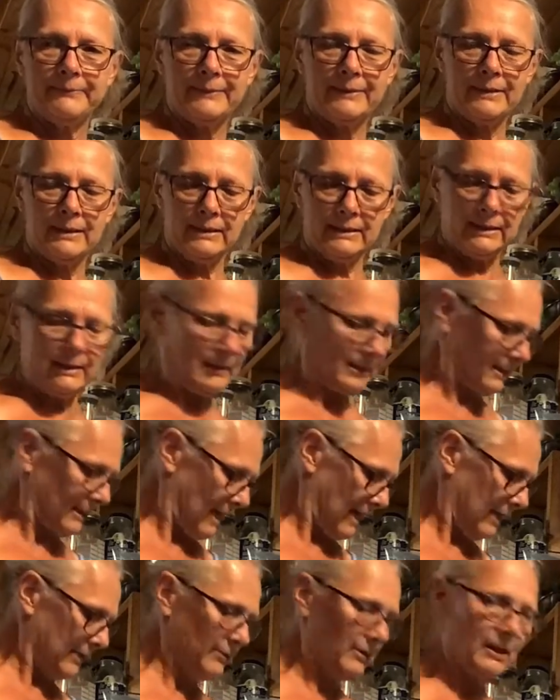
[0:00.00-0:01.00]
this is
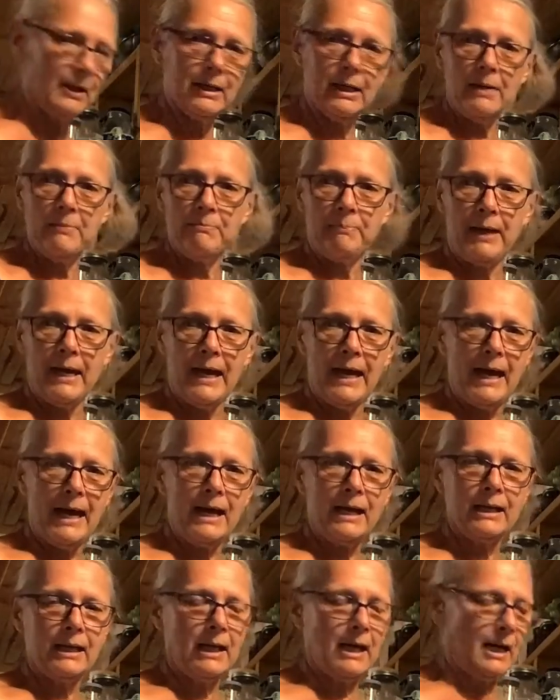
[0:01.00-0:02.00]
Sandra, and I'm
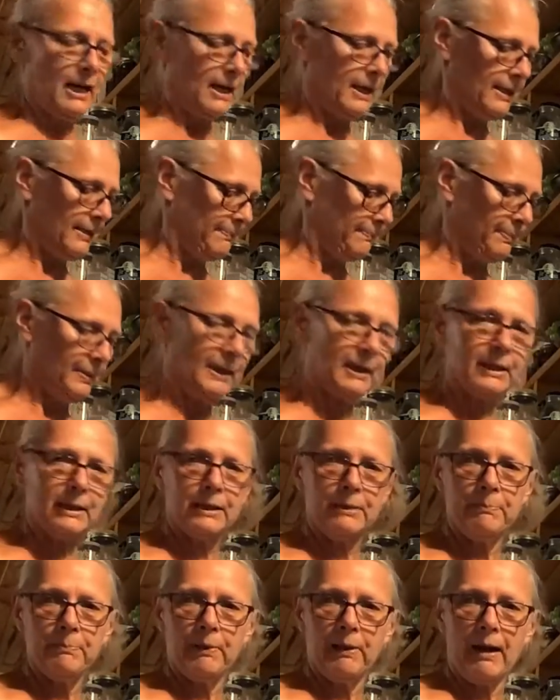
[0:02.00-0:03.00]
back. I picked
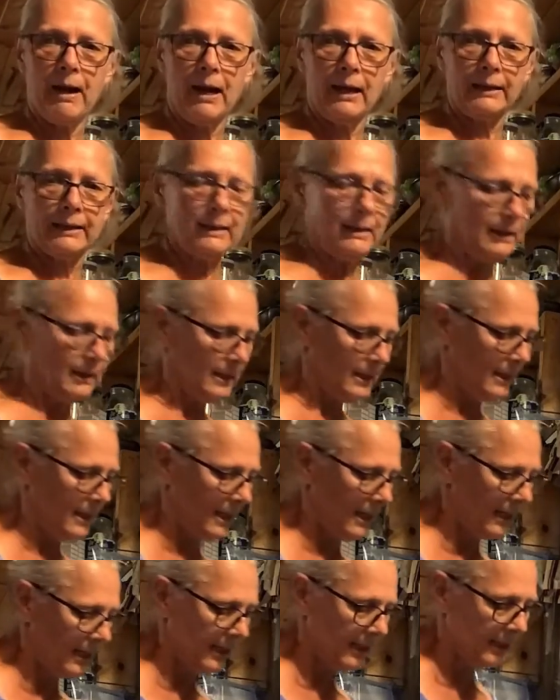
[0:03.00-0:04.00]
the broccoli,
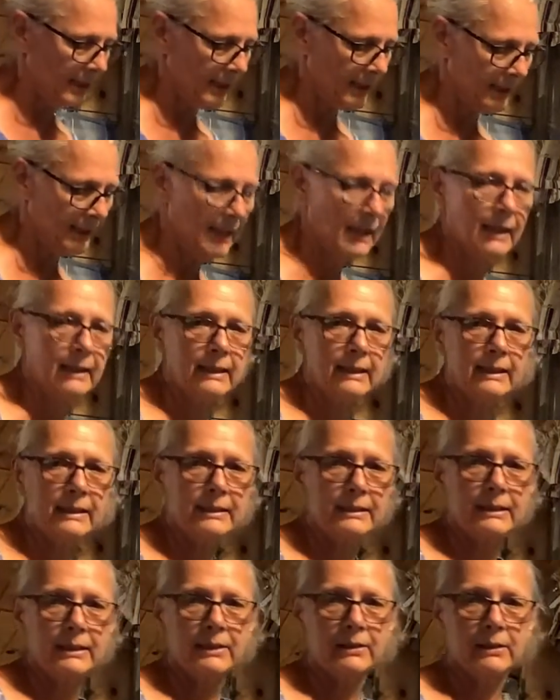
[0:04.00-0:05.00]
and I got
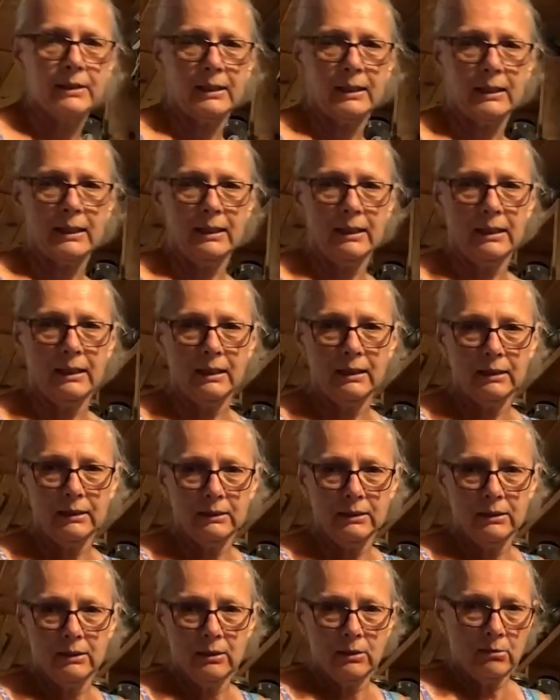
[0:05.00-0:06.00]
this here kettle
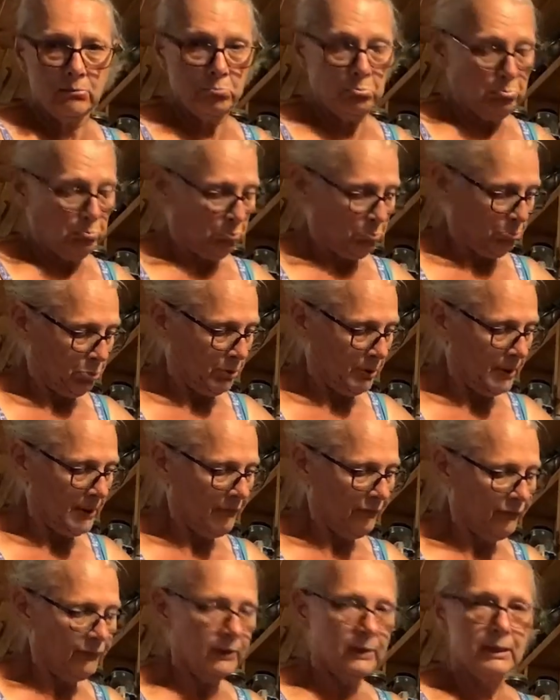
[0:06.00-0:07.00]
pretty
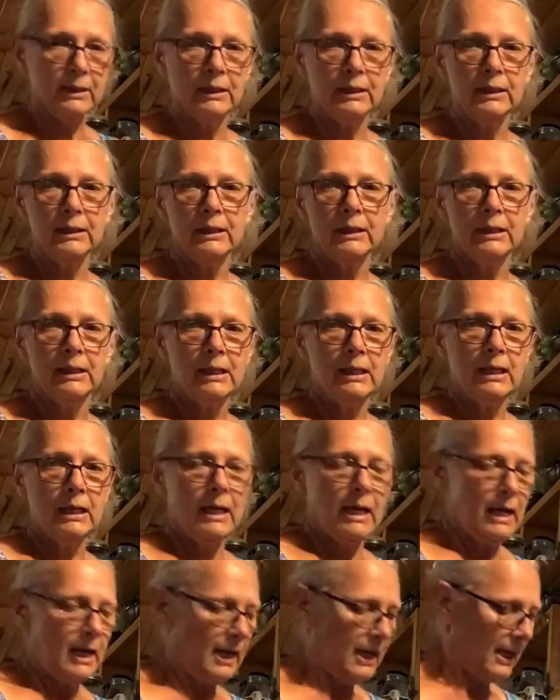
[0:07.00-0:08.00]
full.
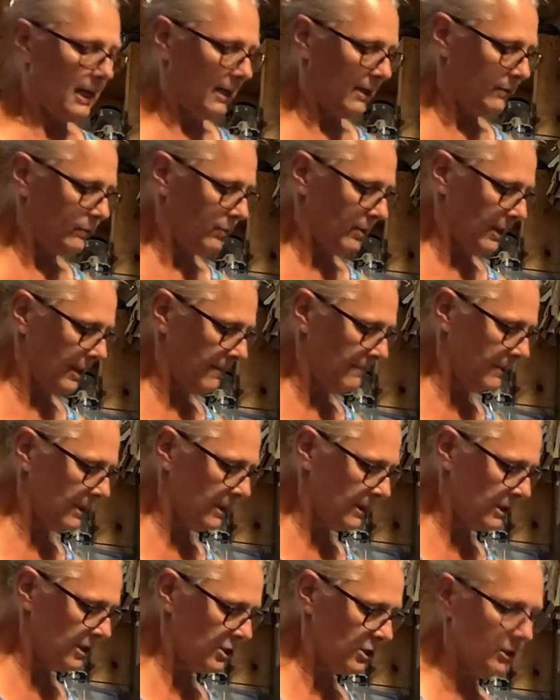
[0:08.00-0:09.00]
And what I'm
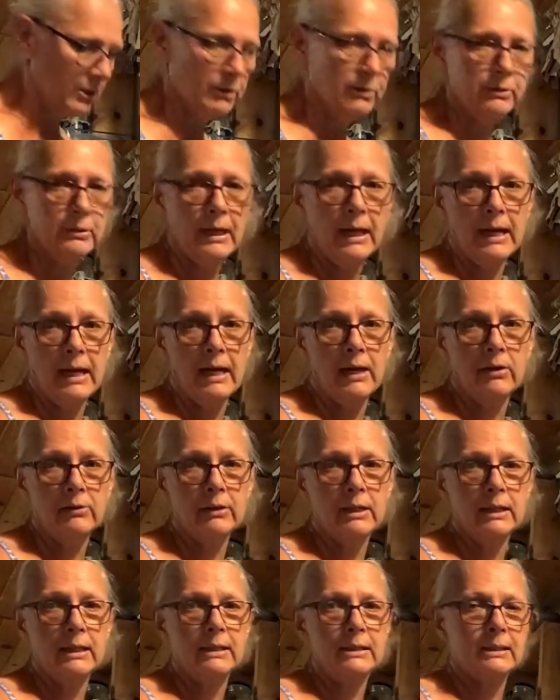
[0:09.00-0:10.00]
going to do now
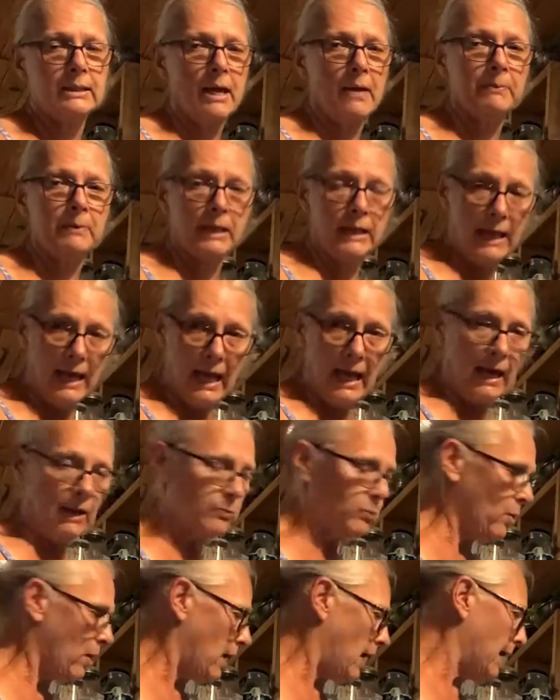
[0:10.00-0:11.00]
is I'm going to
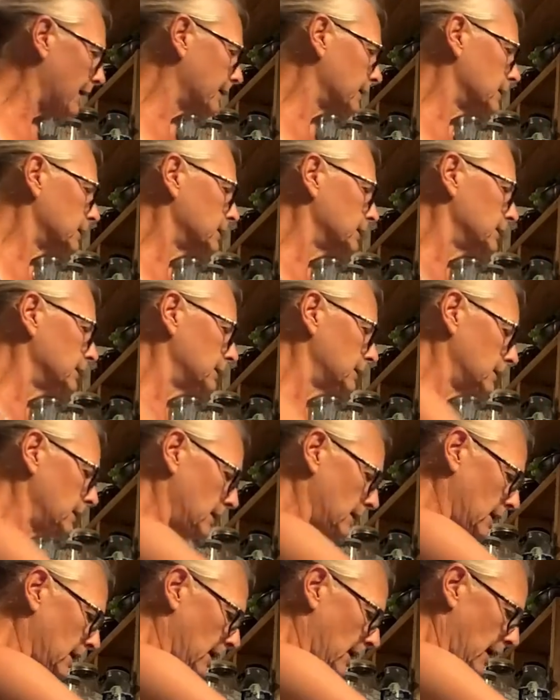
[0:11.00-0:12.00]
add water.
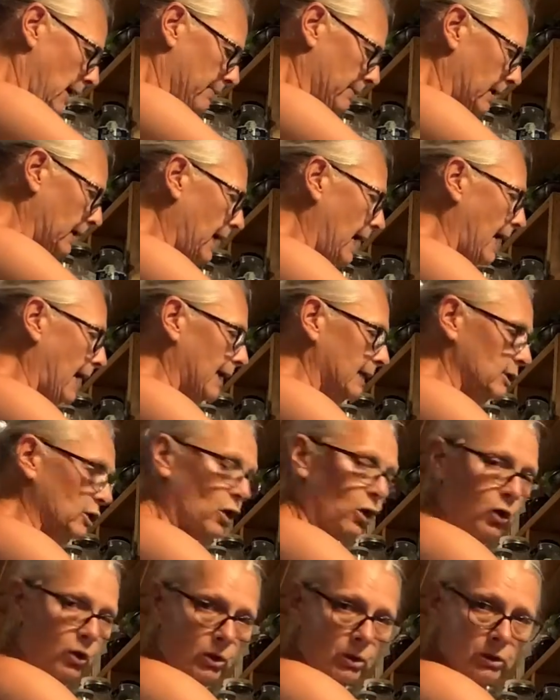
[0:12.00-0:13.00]
I'm going to add
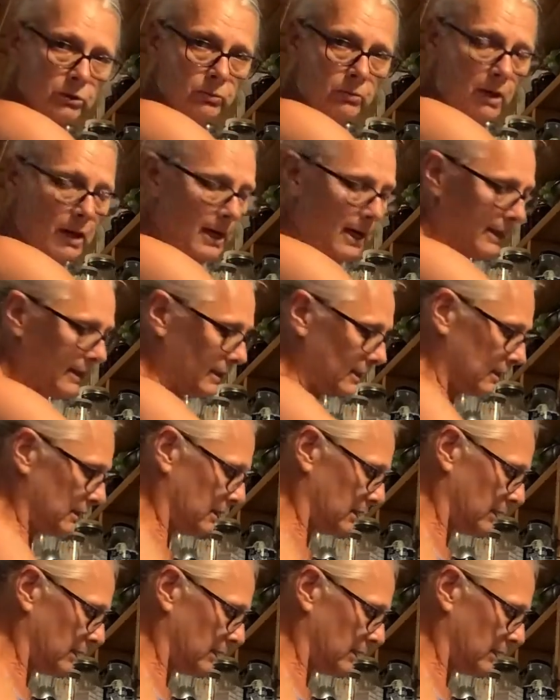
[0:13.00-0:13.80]
cold water